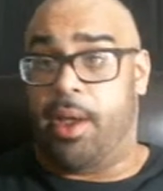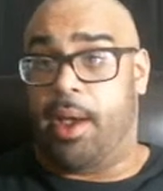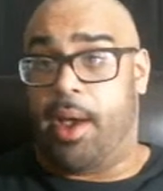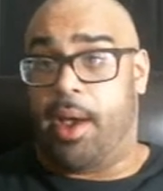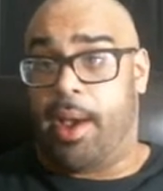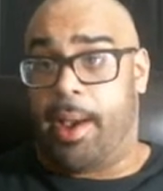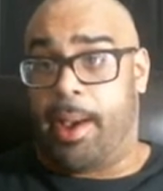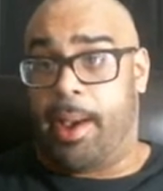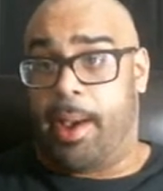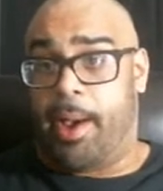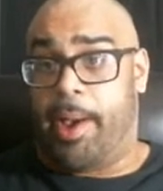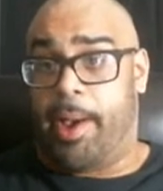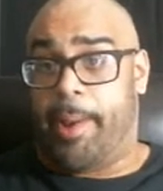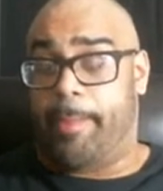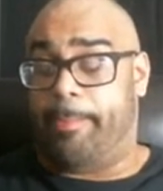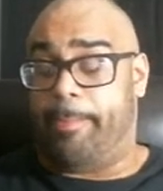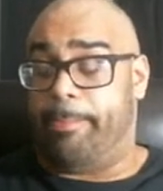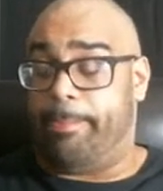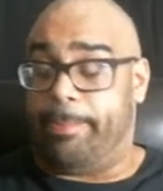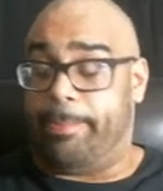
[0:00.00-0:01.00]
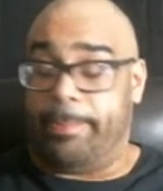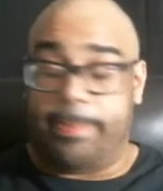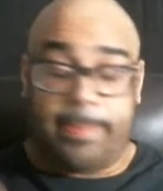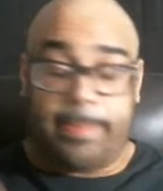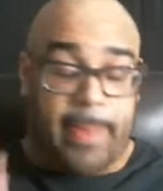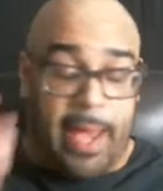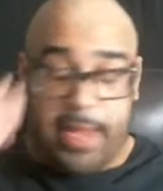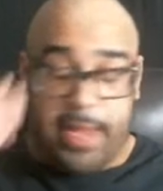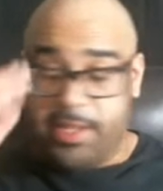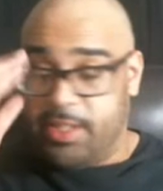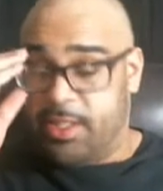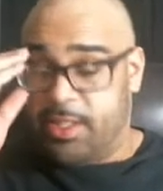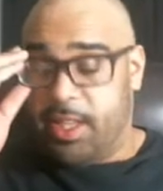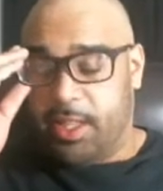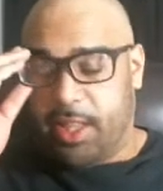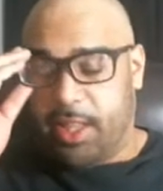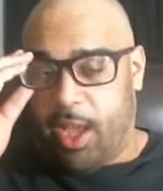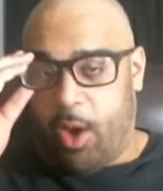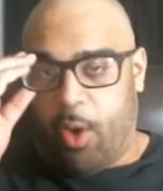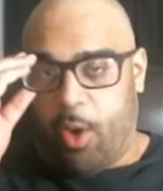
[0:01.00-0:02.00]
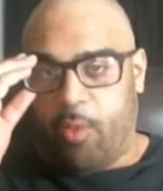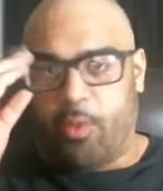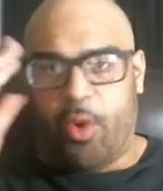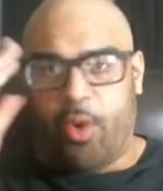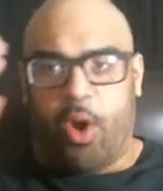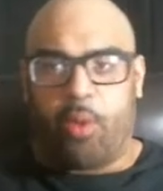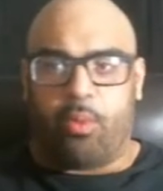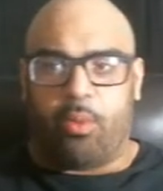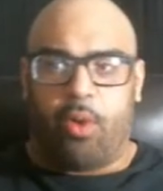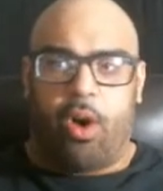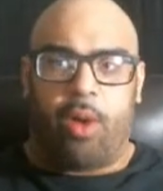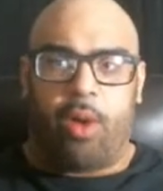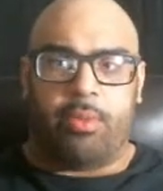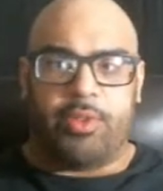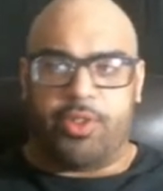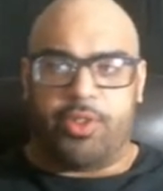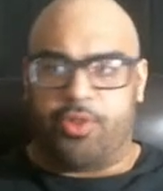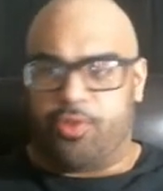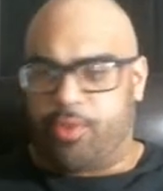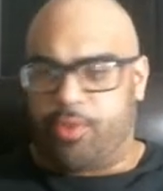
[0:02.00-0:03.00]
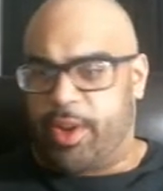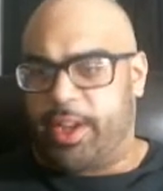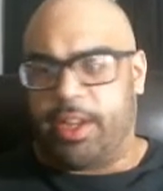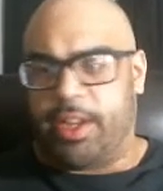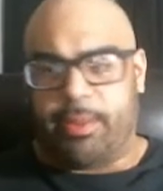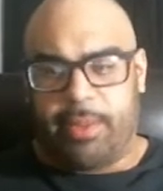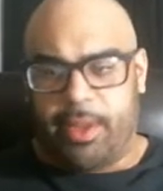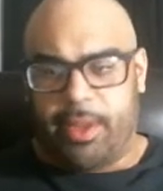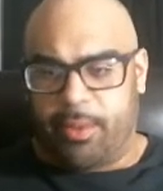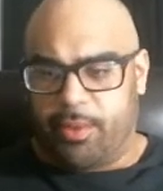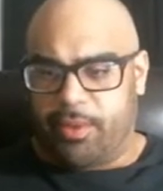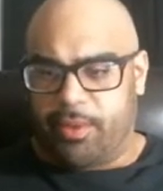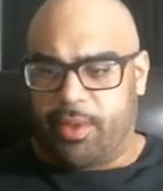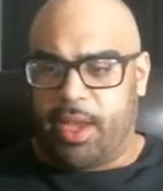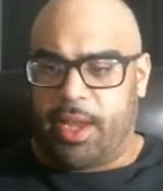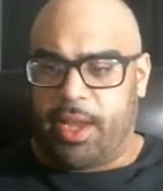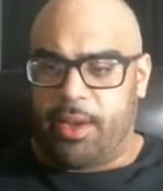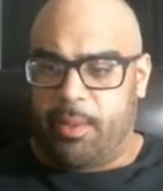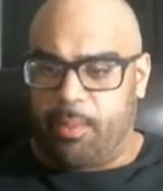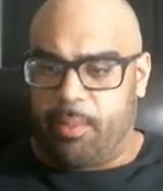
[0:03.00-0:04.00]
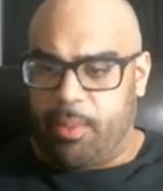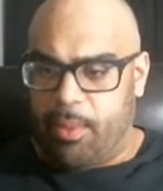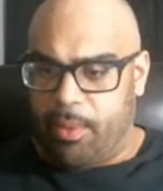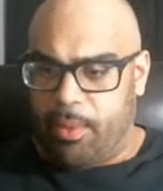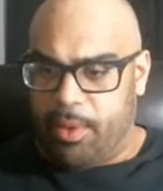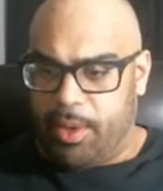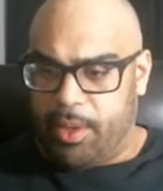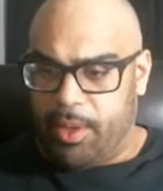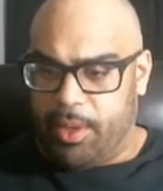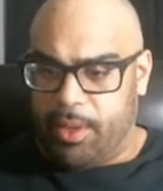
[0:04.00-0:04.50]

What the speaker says: I just think that overall Raw was draining me. It was kind of boring.